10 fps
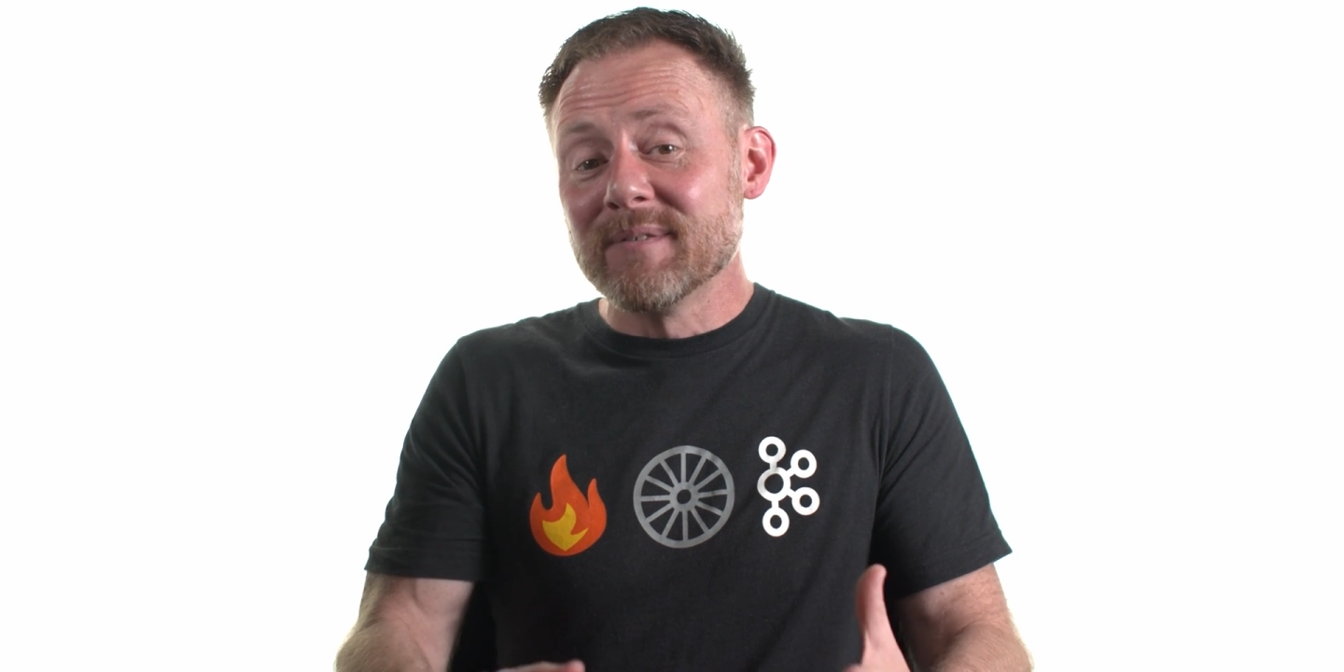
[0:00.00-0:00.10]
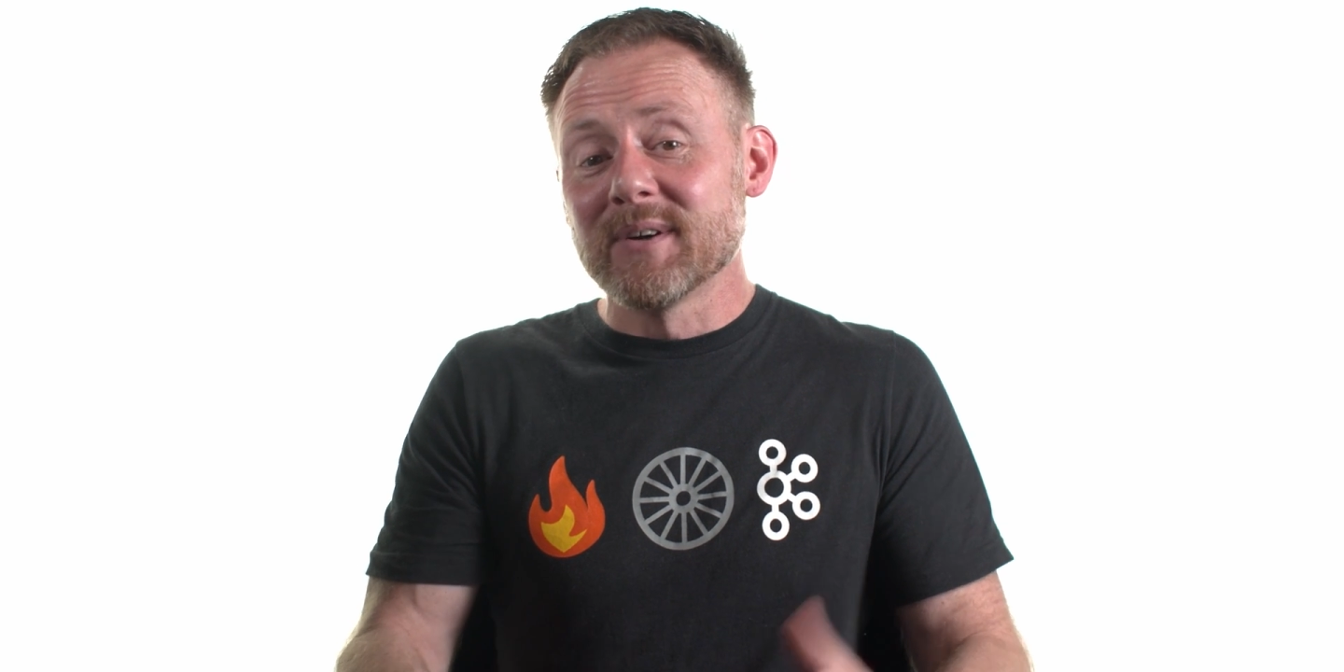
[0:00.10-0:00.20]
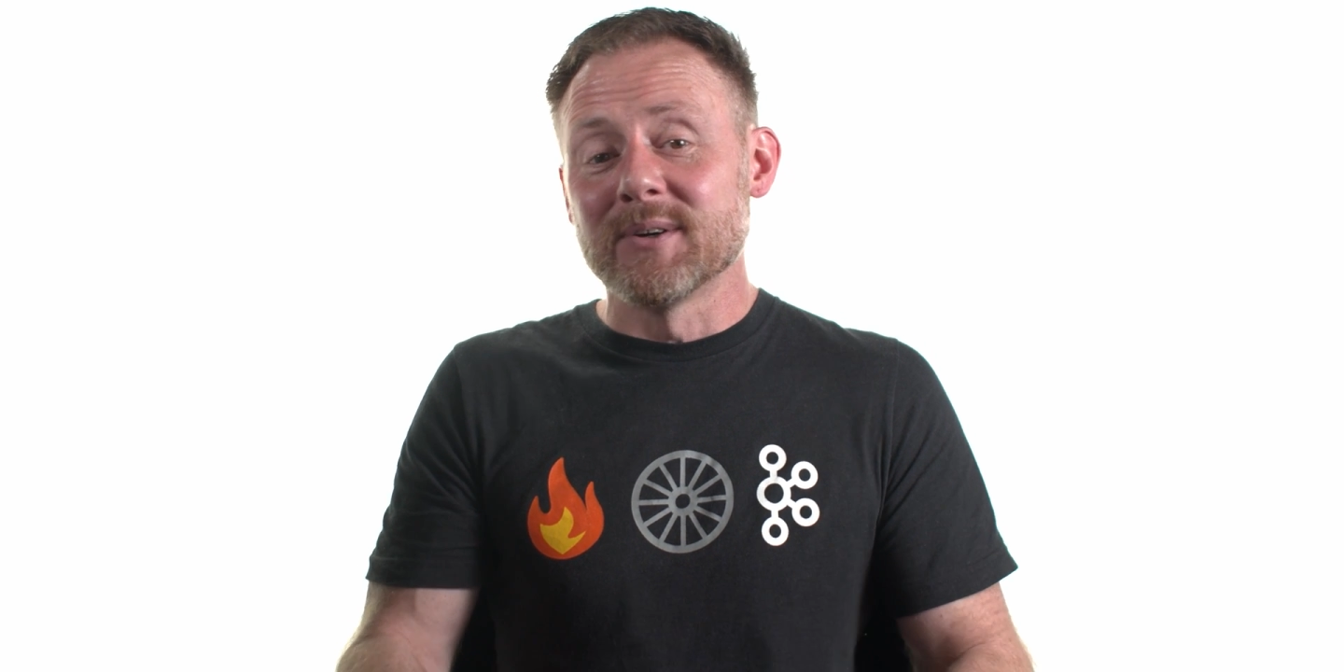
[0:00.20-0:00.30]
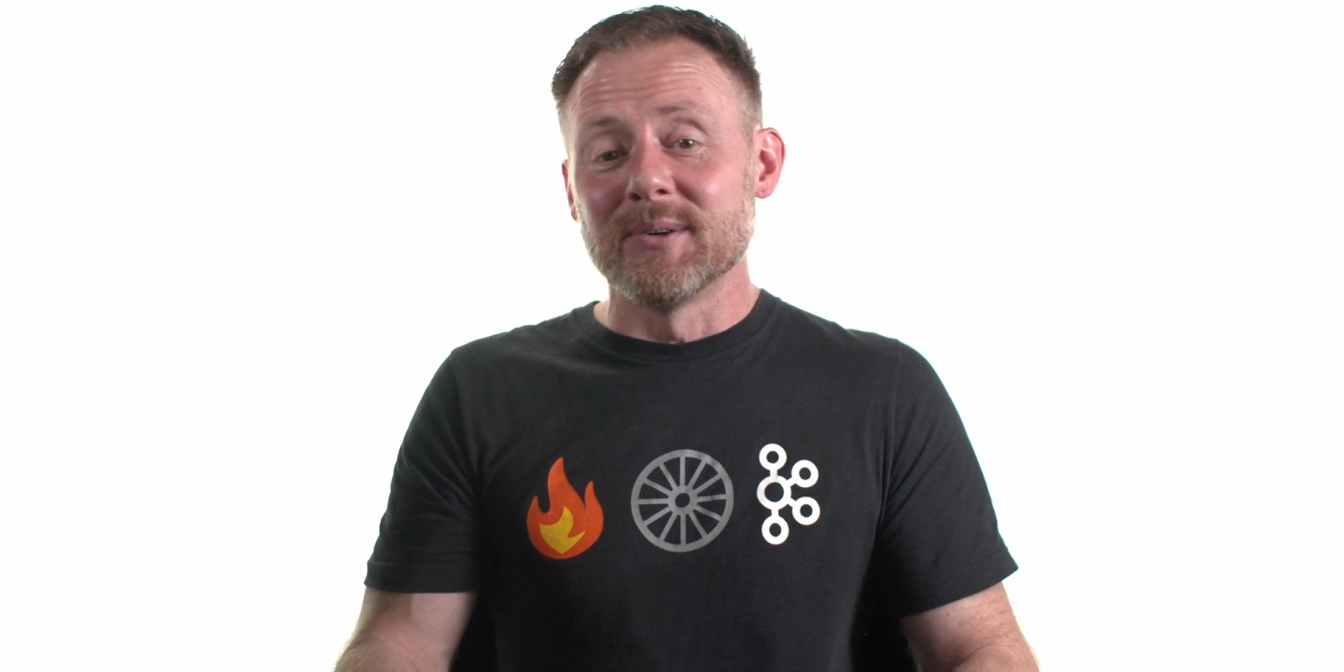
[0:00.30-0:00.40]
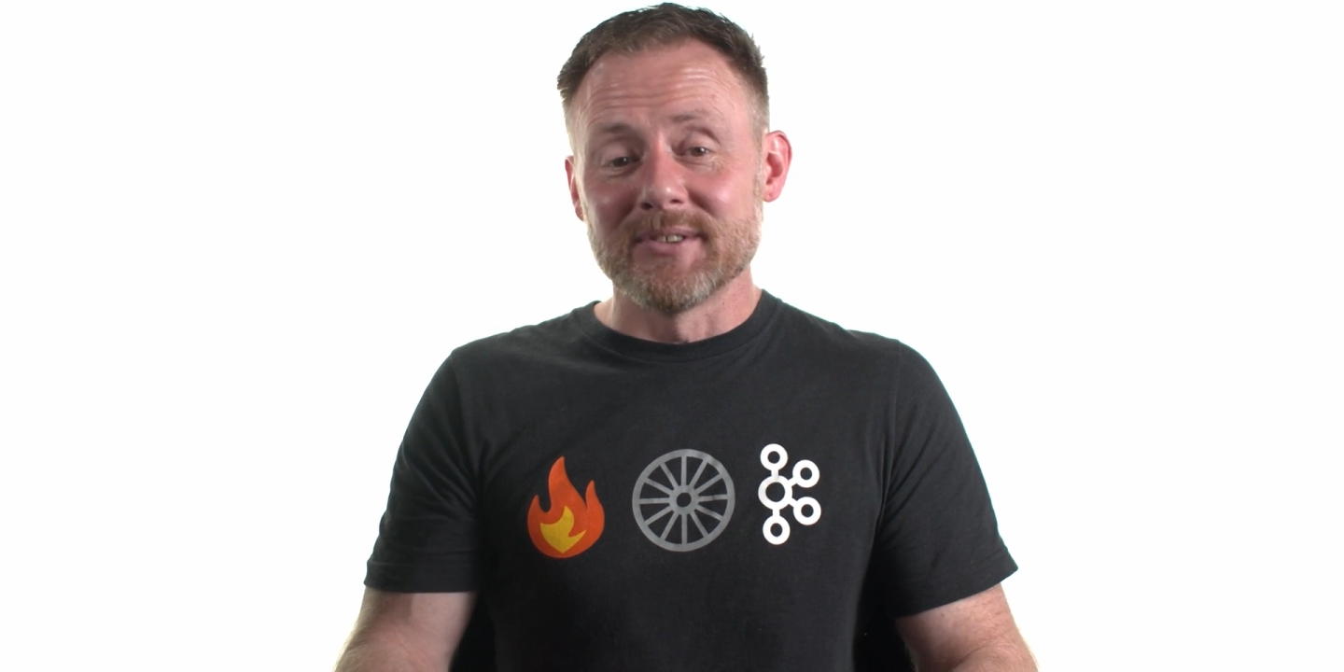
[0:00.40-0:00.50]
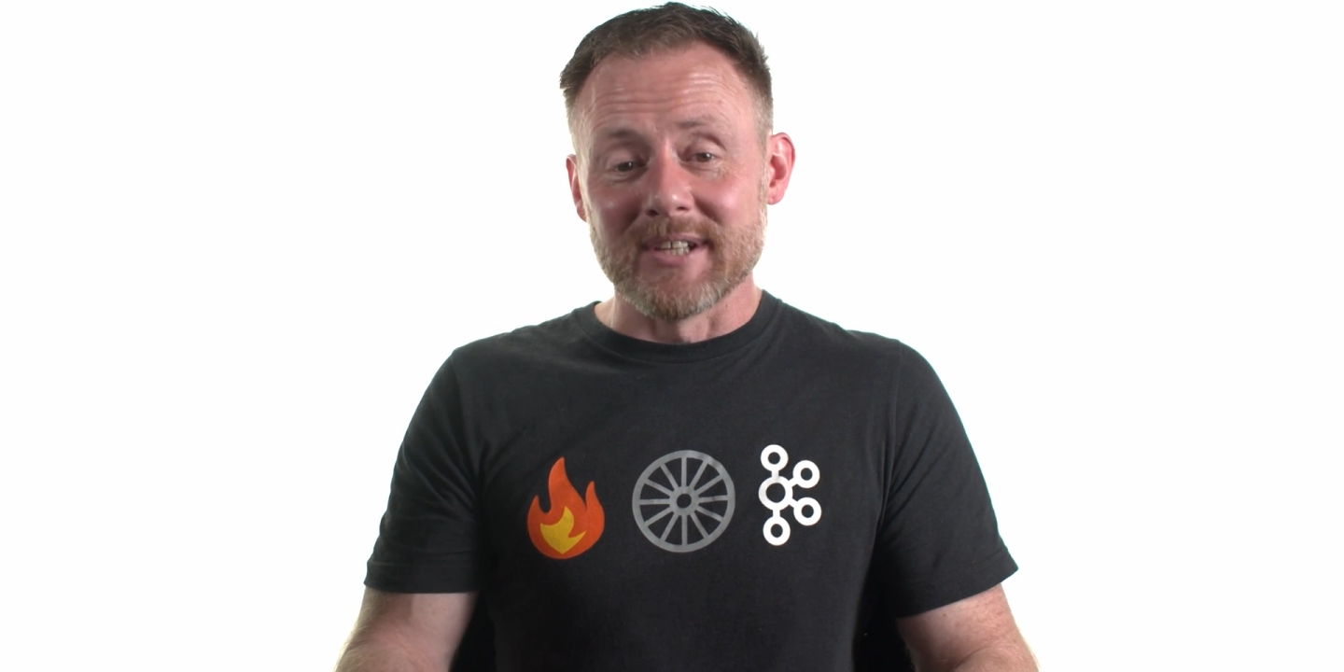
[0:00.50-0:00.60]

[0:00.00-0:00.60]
difficult